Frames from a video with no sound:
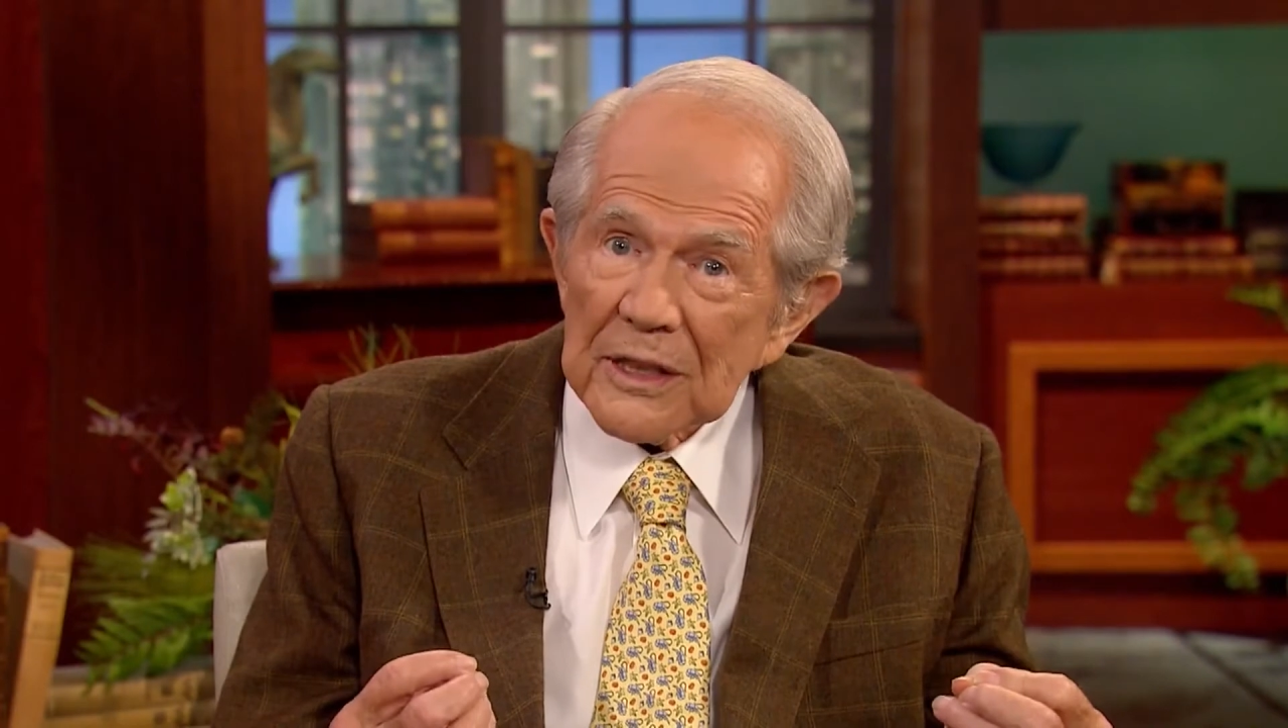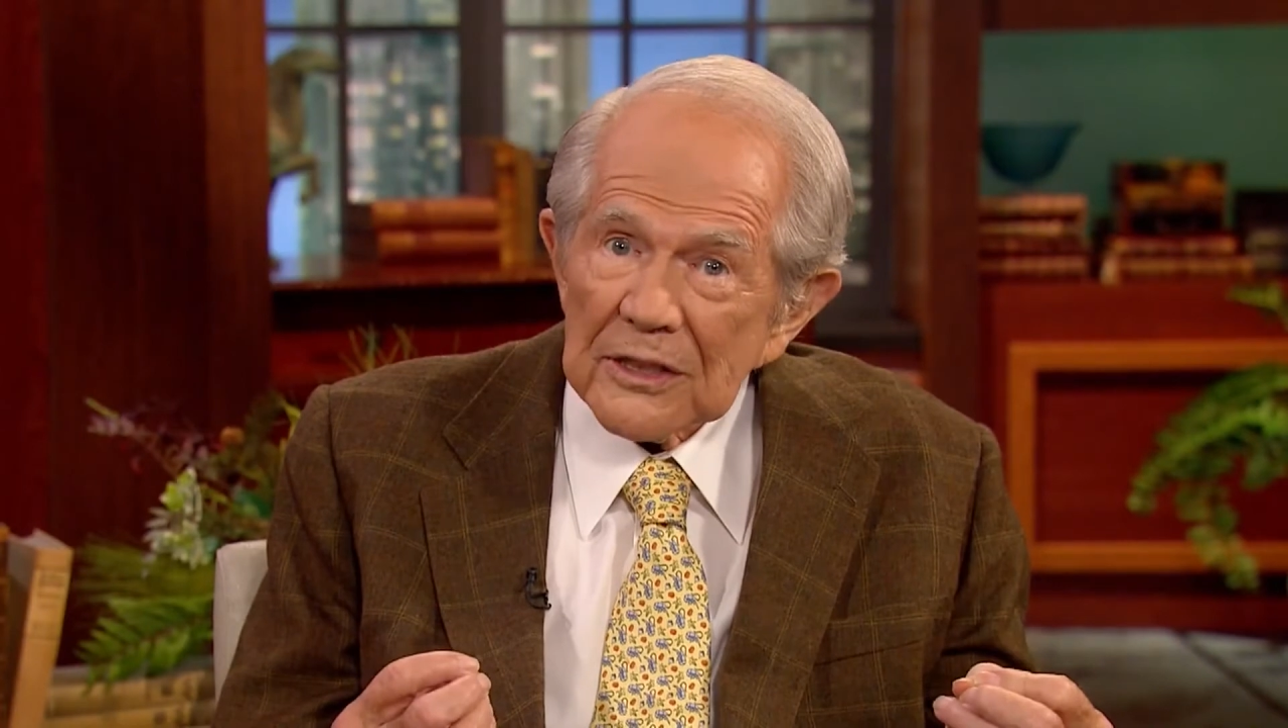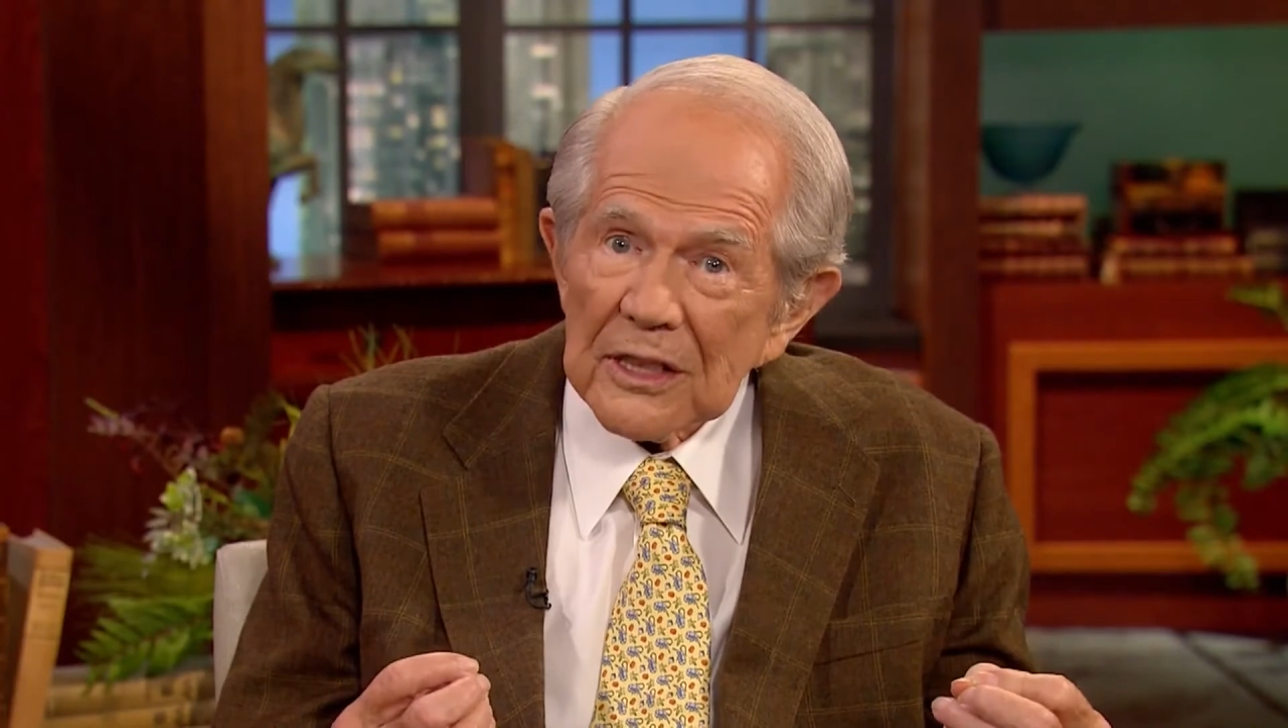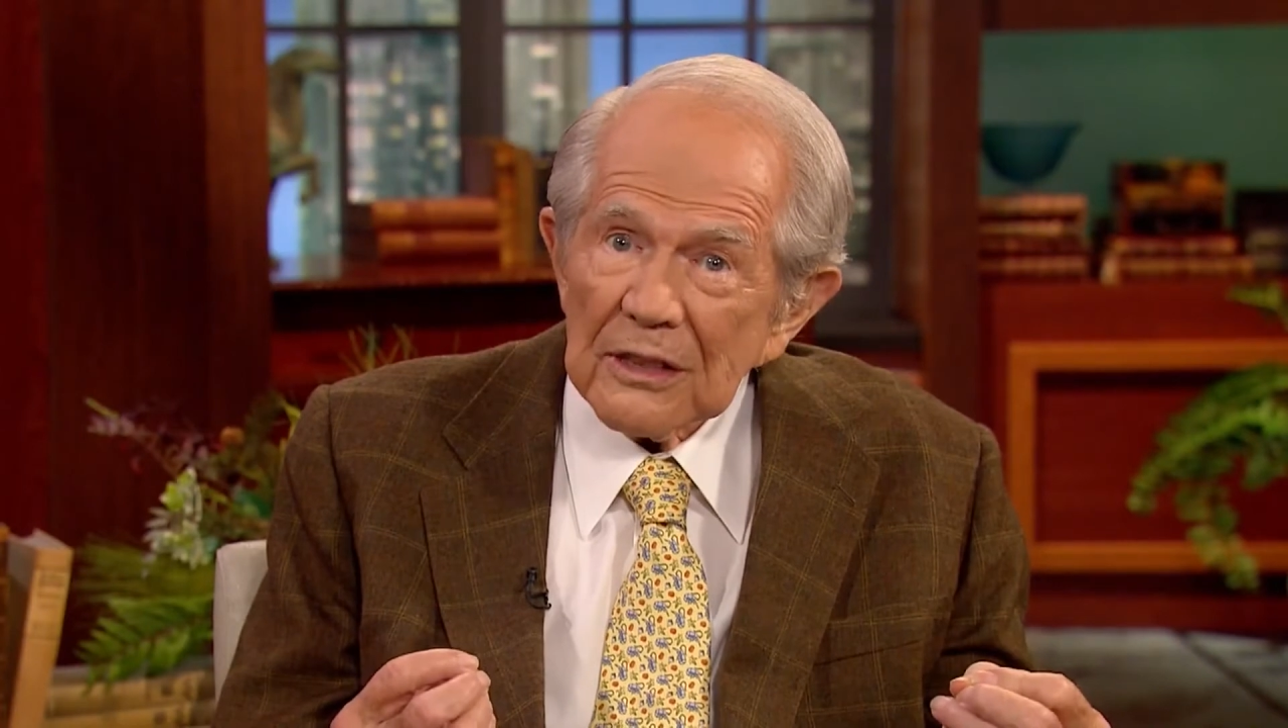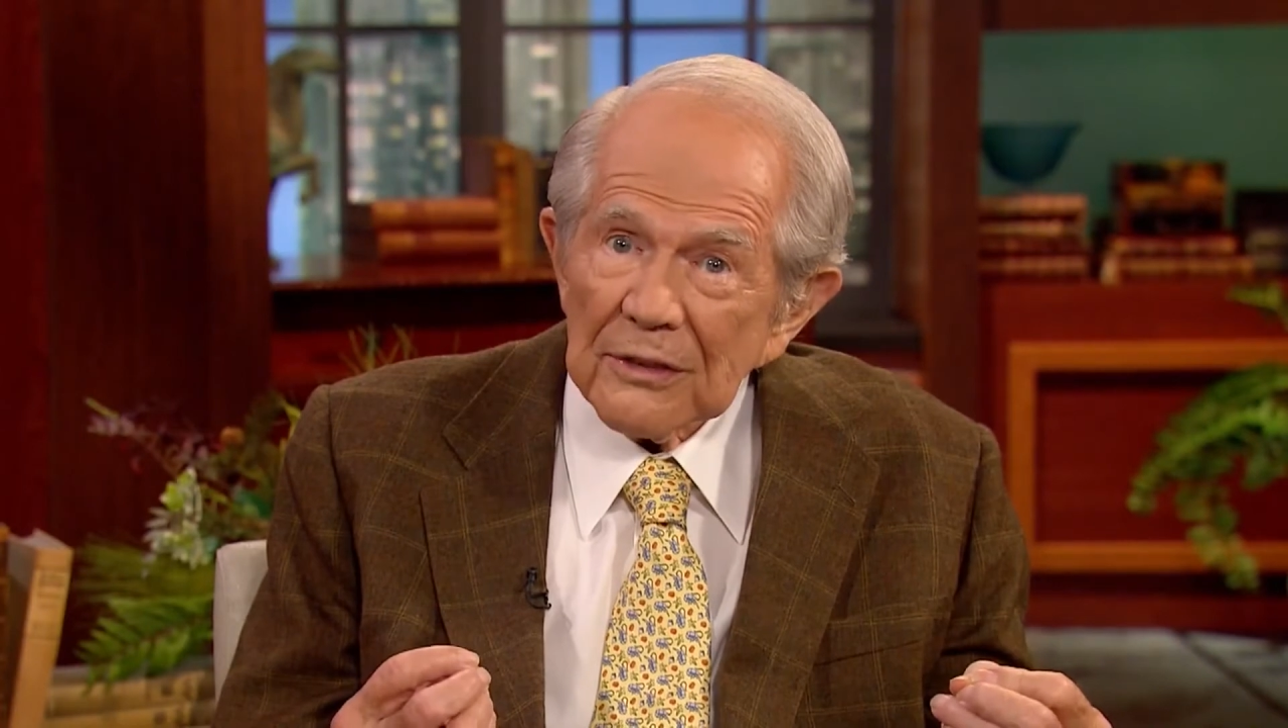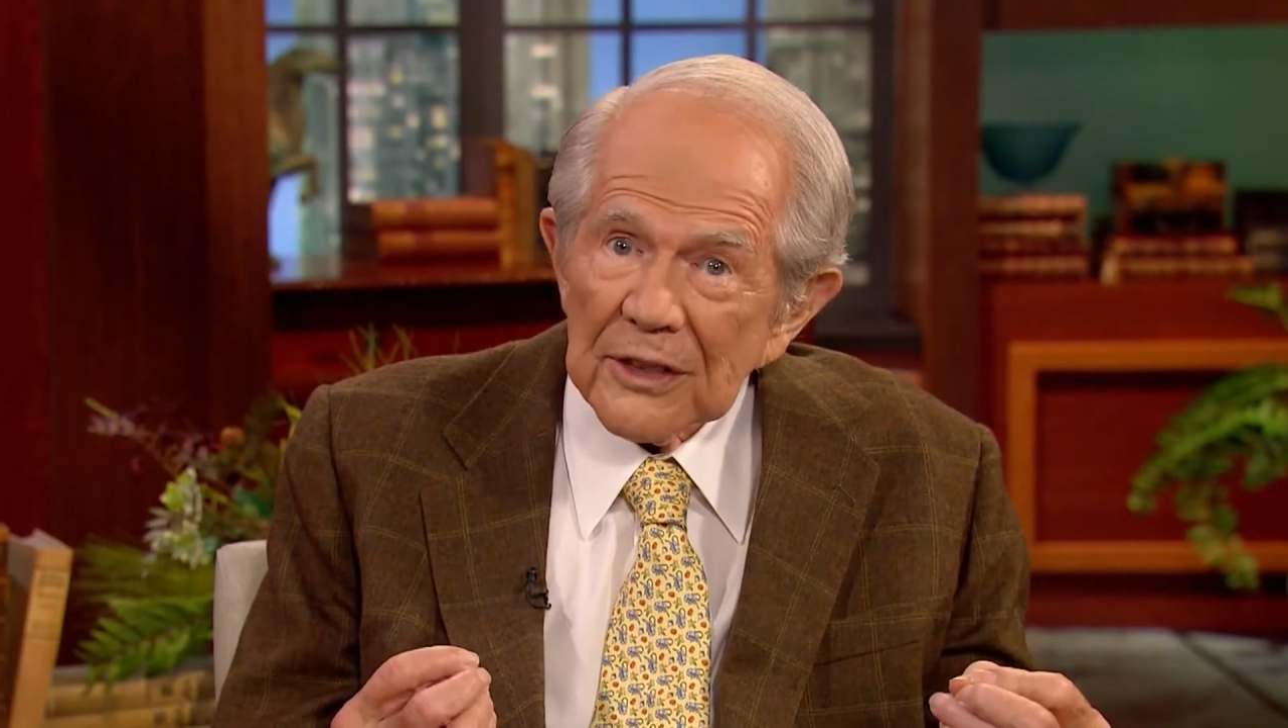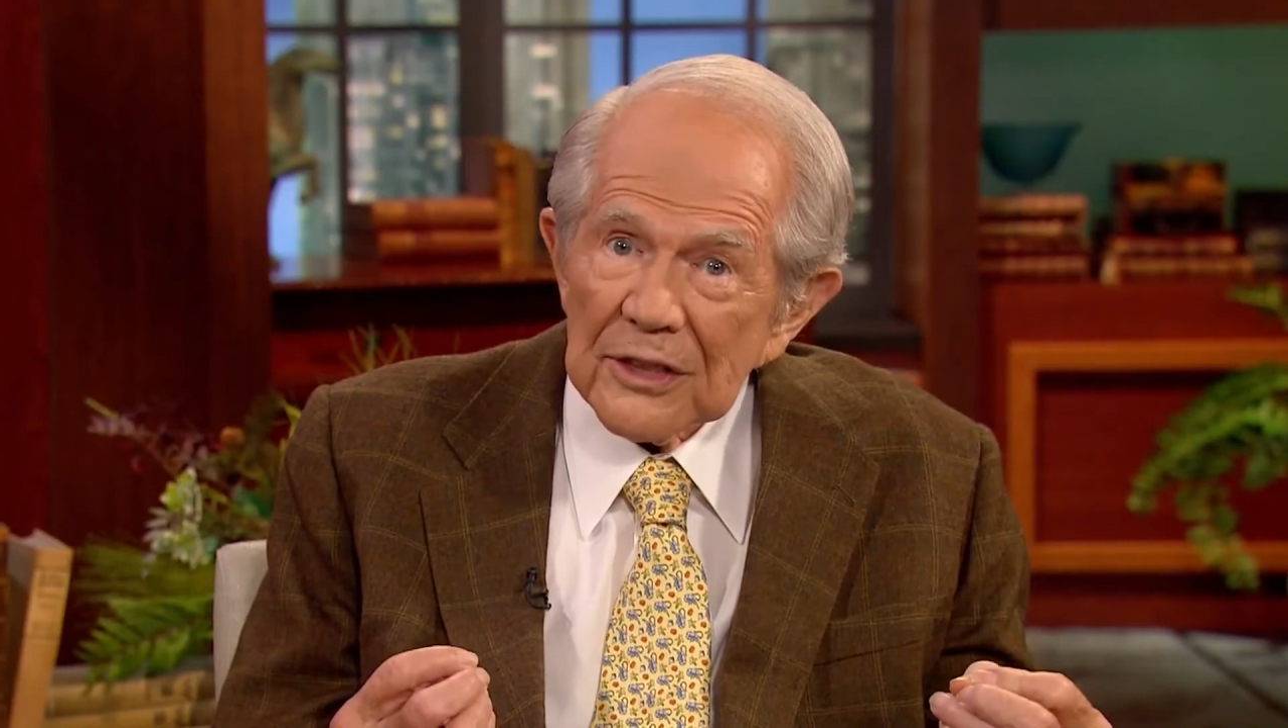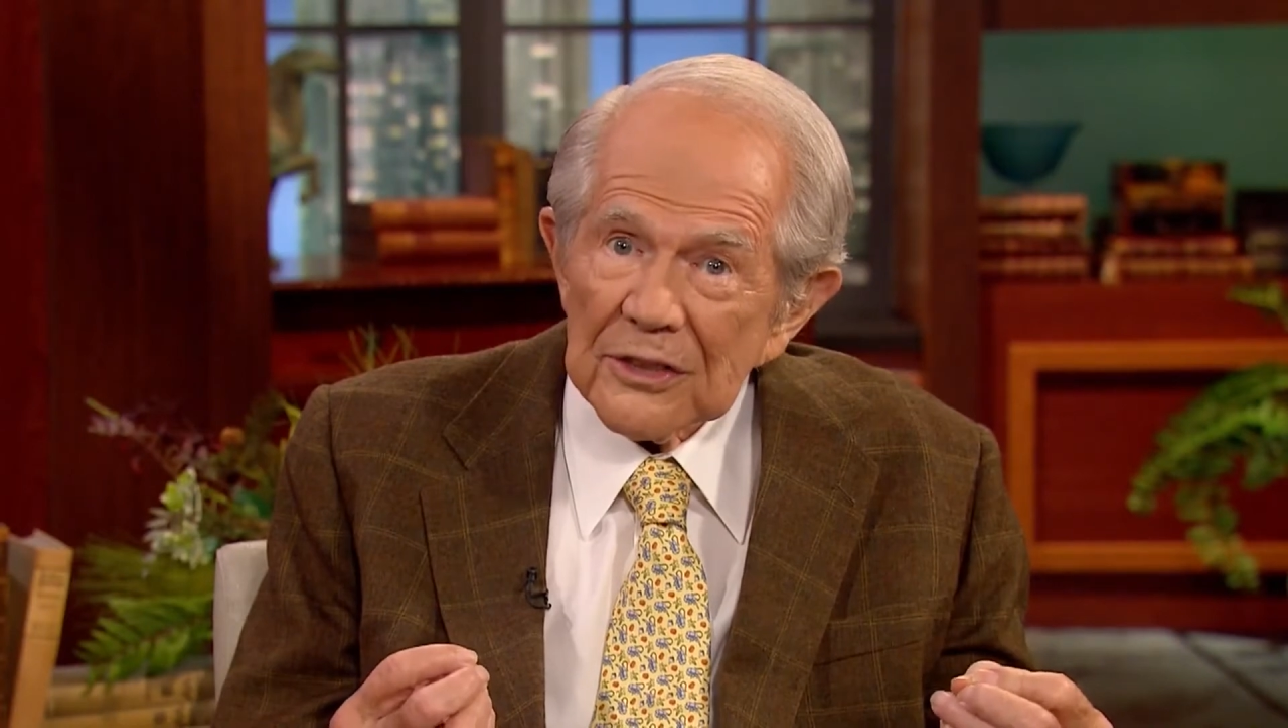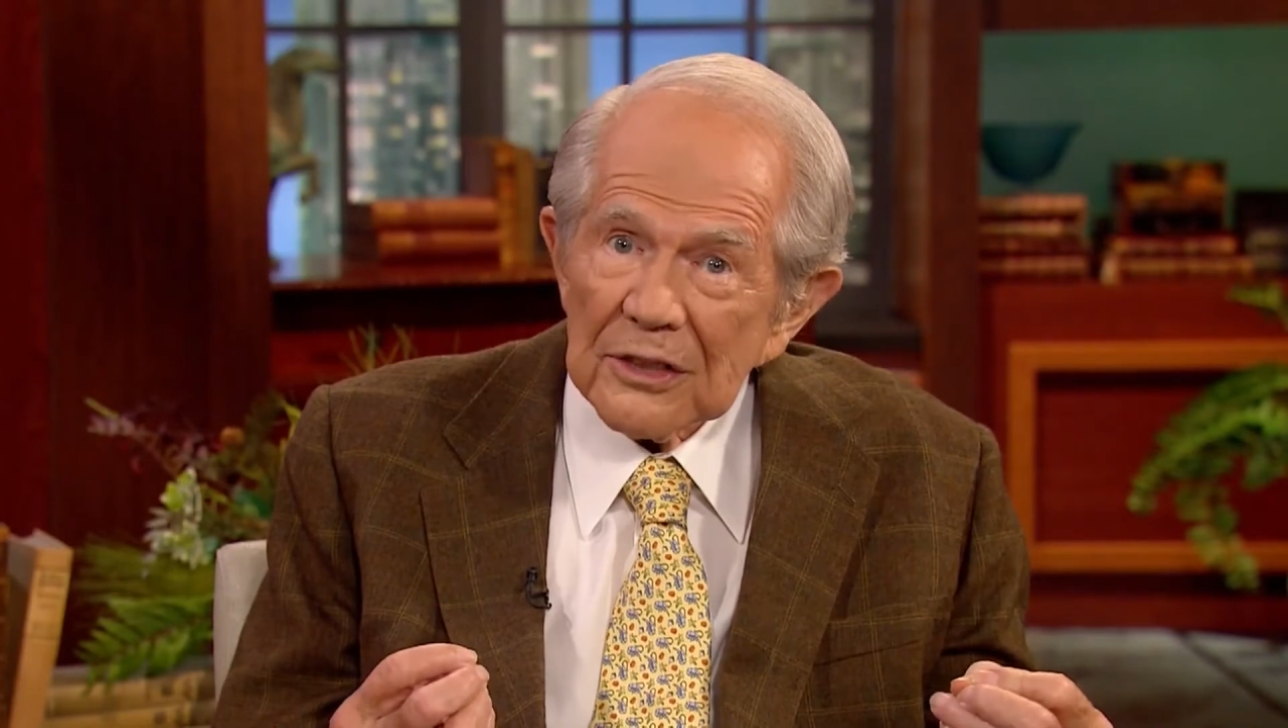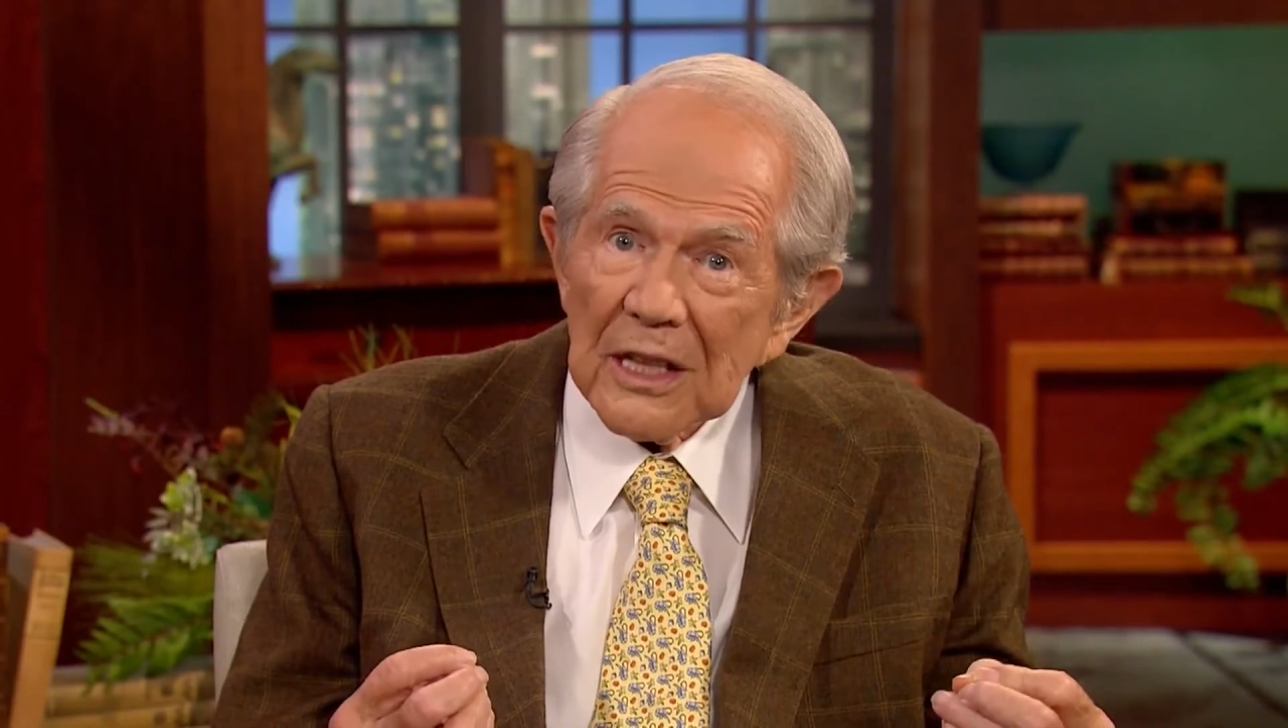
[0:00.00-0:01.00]

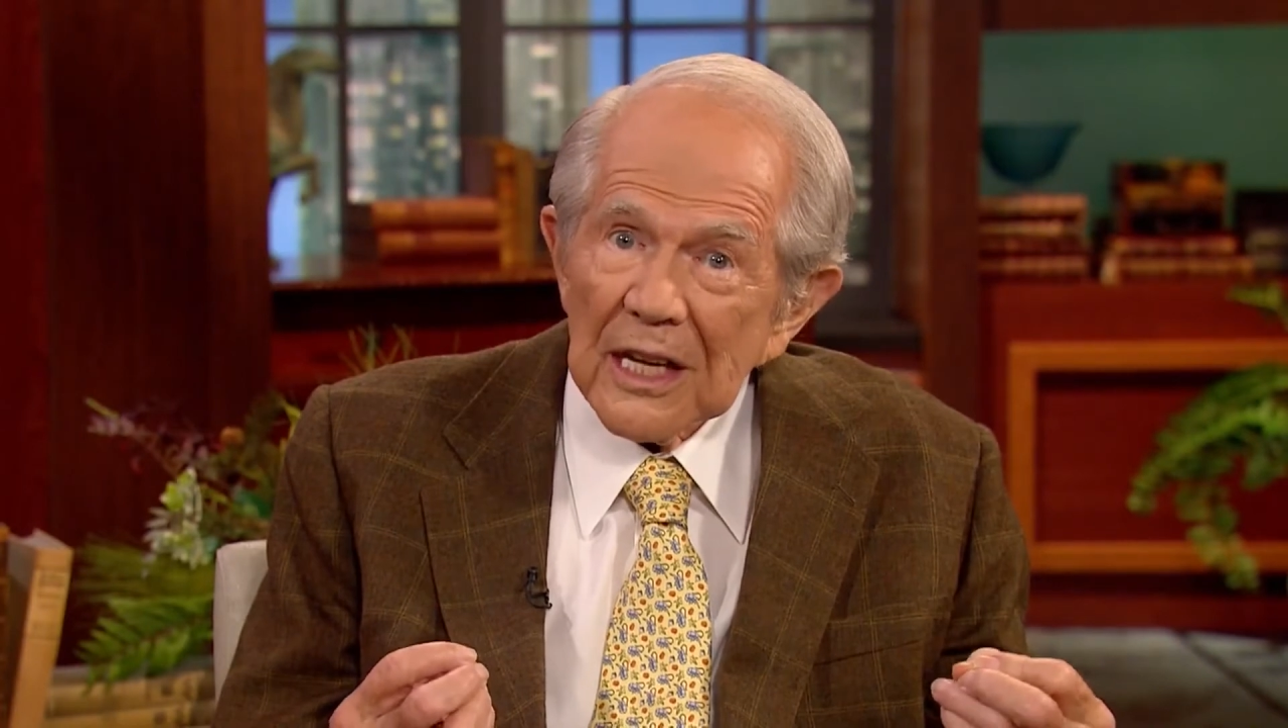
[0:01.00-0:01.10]
salvation